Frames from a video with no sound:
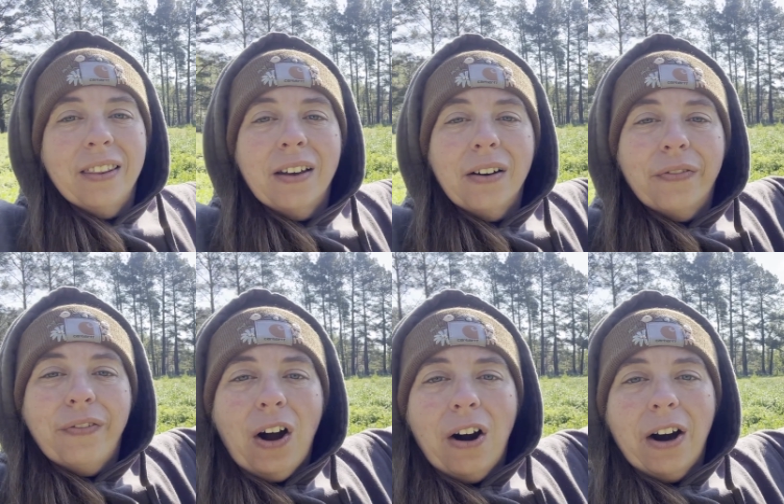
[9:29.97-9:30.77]
the
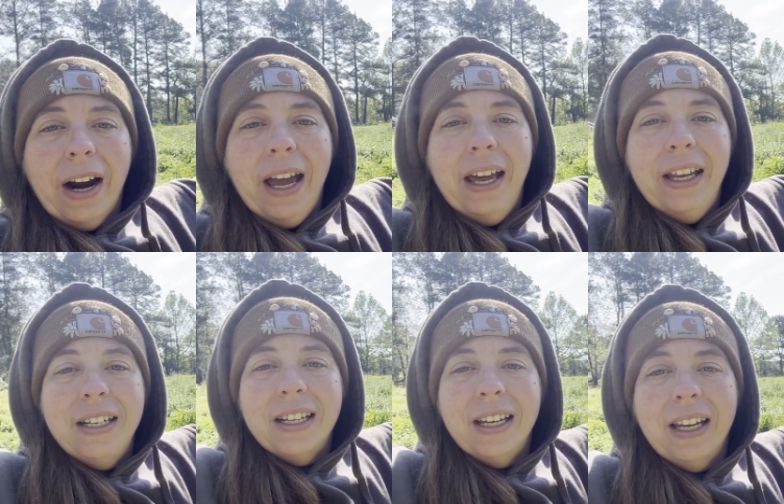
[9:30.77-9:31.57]
far
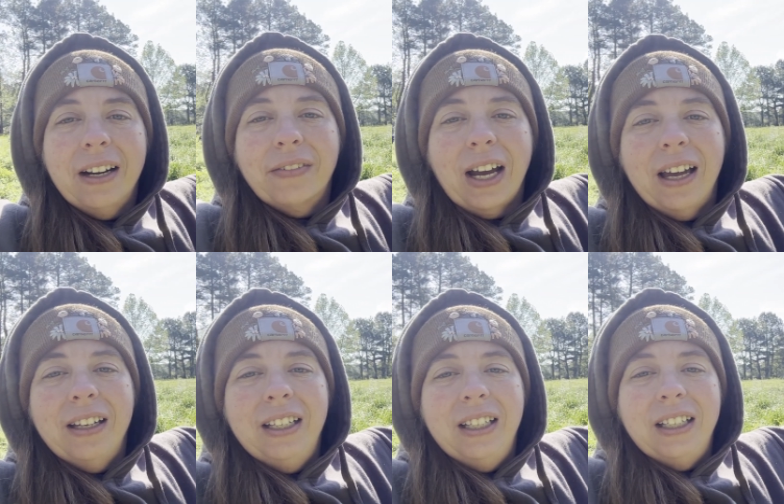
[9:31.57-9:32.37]
end. And I've got
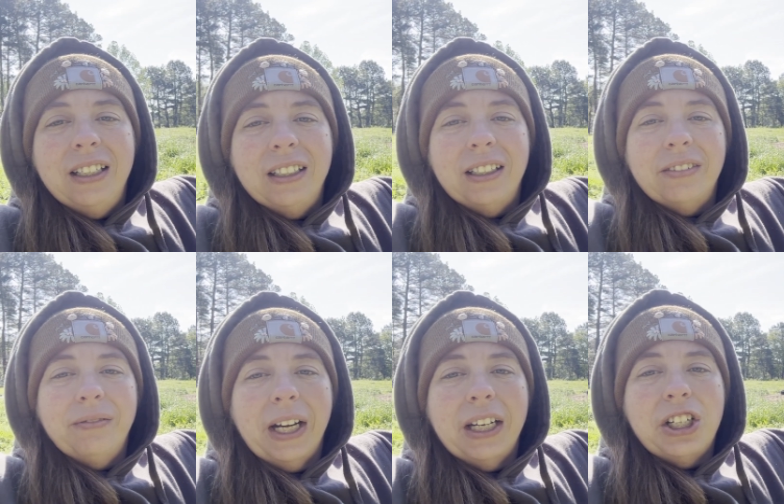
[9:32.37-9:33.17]

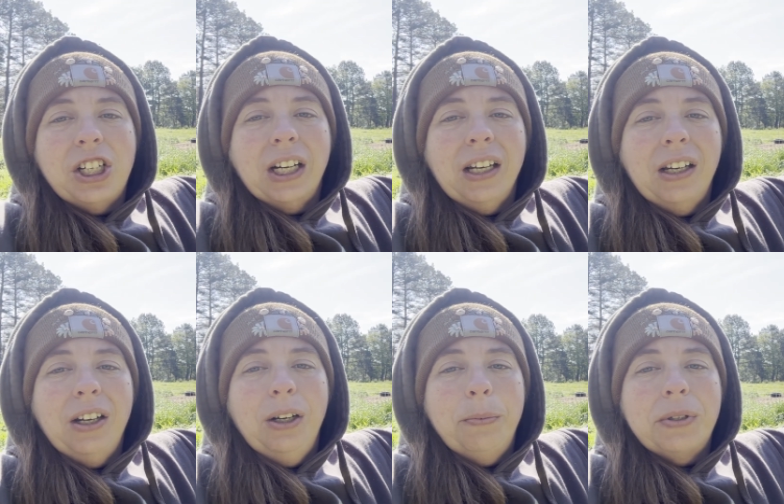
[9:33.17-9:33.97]
my chicken
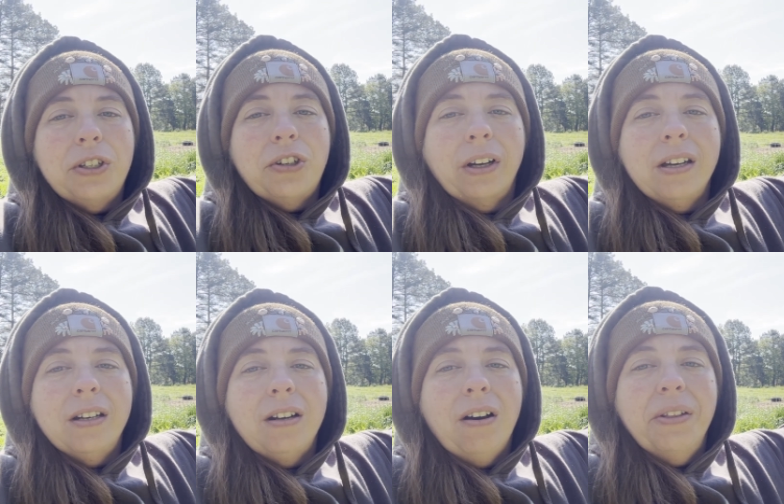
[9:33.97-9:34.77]
coops
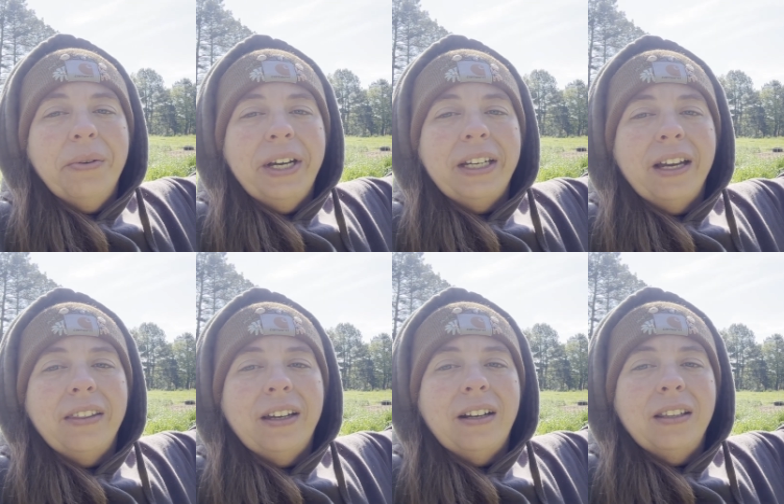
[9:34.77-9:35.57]
trucking all the way down
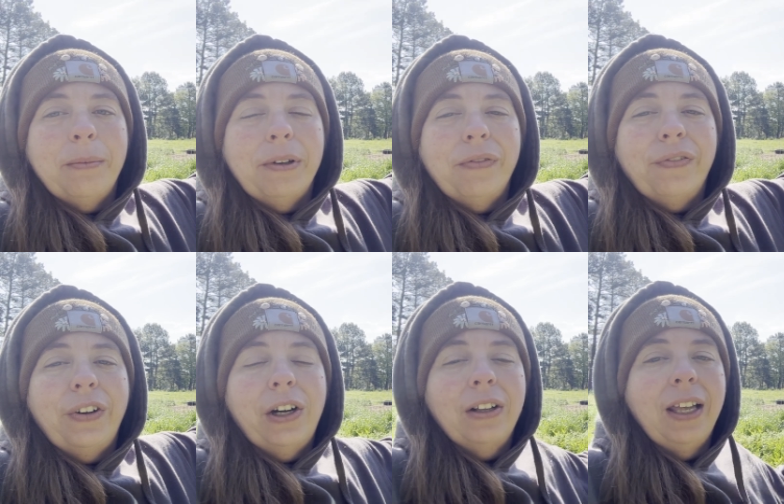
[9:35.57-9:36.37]
there. They've been
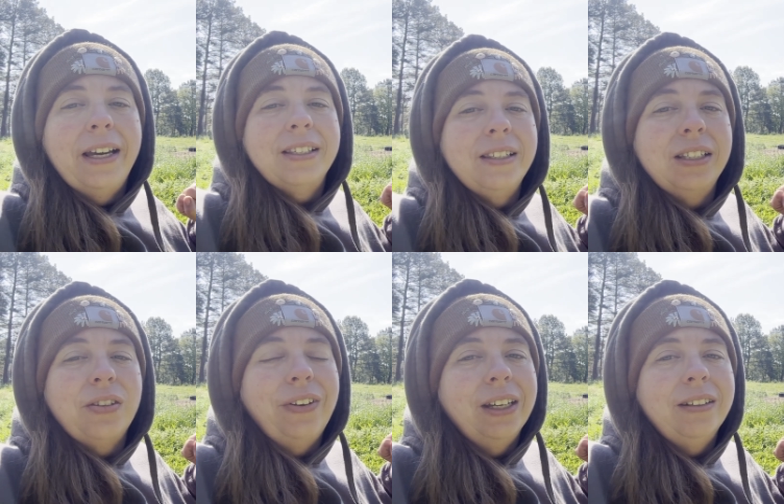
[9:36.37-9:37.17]
fertilizing this
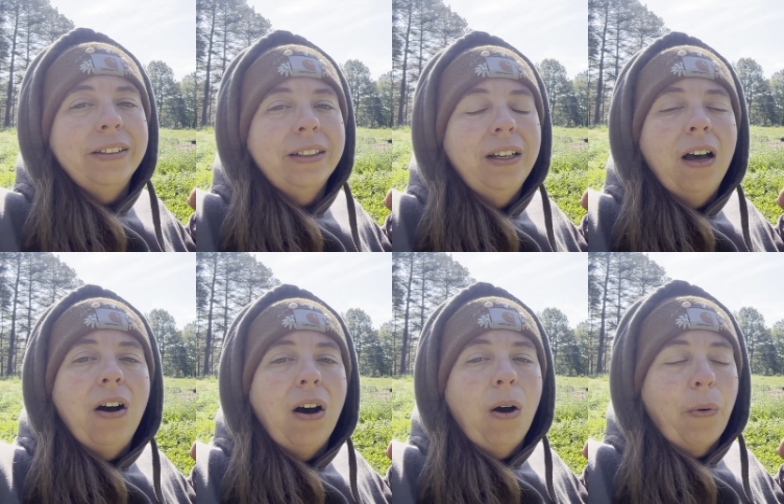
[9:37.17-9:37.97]
field
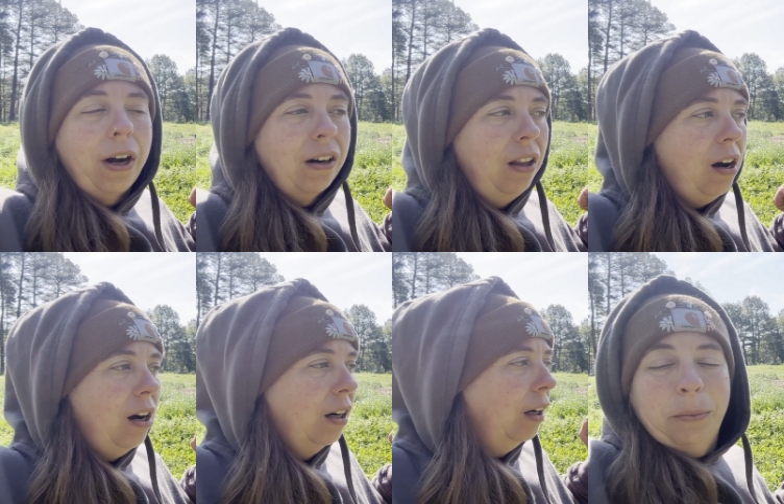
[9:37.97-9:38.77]
all winter
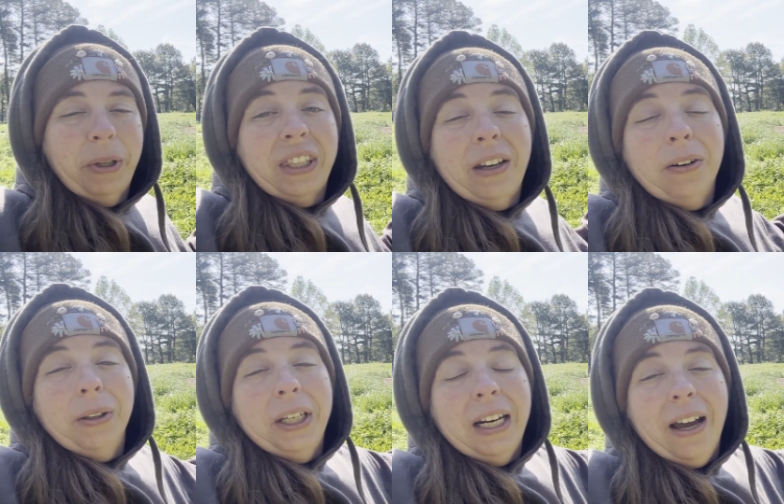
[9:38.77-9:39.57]
long, but they are
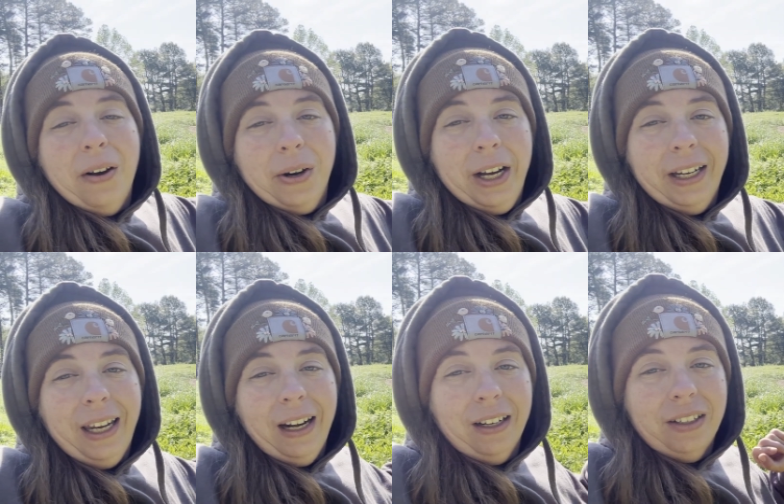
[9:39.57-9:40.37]
only now
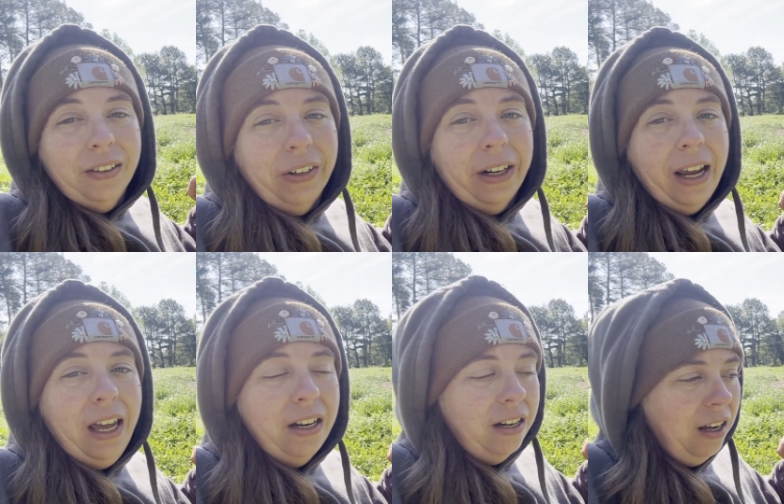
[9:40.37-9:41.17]
getting to the very
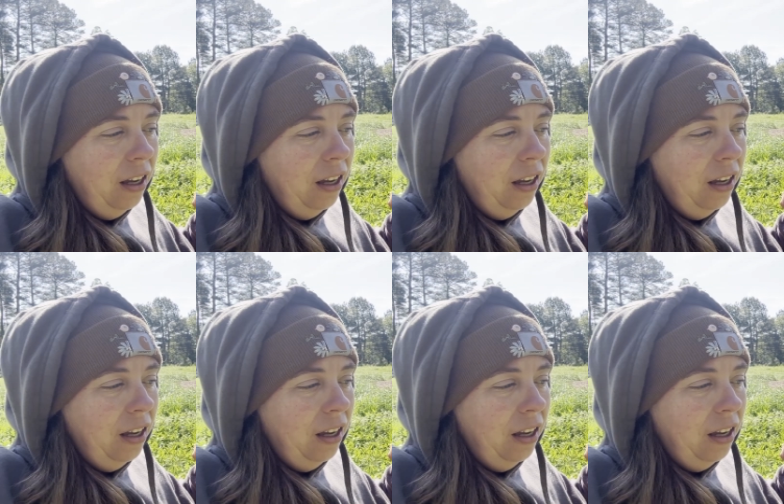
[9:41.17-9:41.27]
end